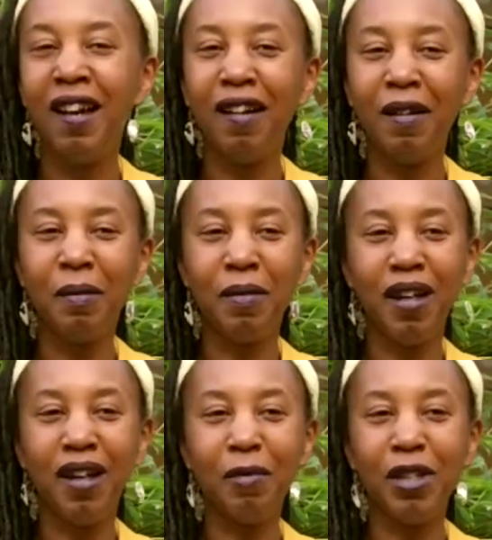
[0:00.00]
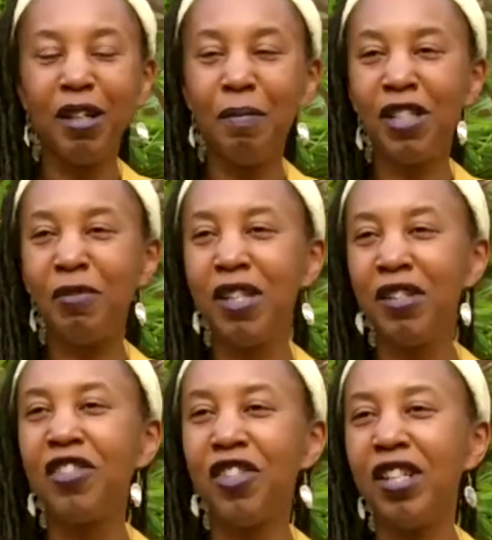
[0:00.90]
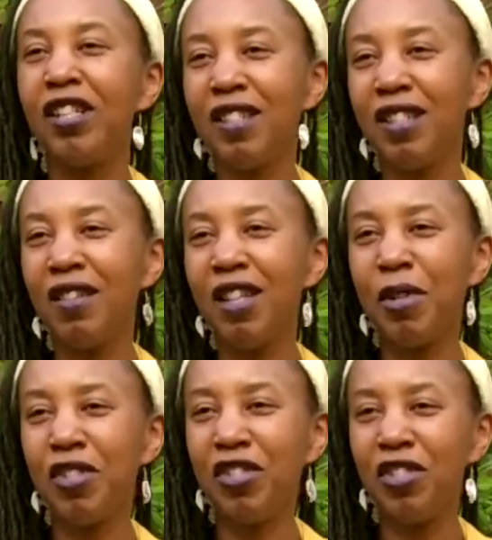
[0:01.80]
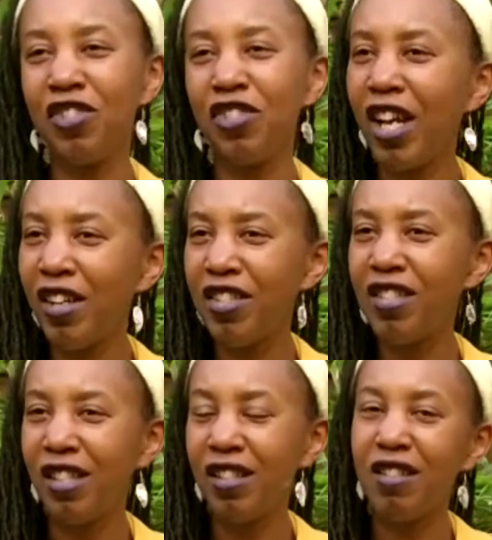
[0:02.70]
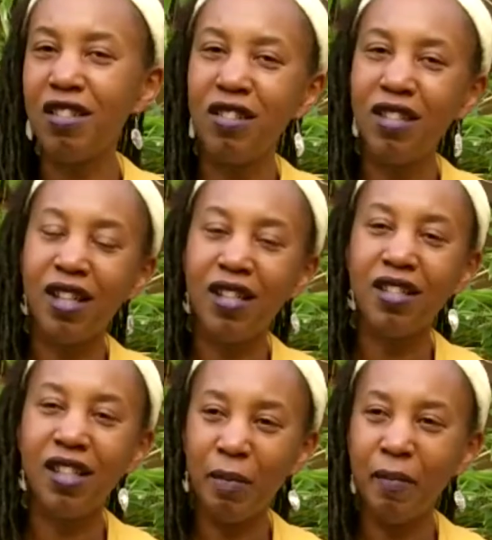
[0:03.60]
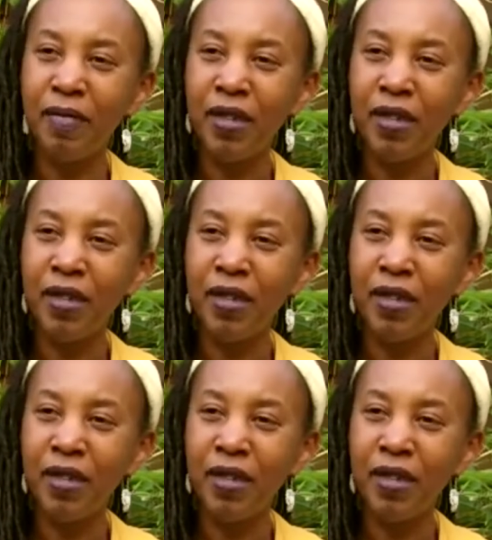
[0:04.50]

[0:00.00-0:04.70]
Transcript: and we're going back 20 odd years and I don't think much has just changed since, because at that time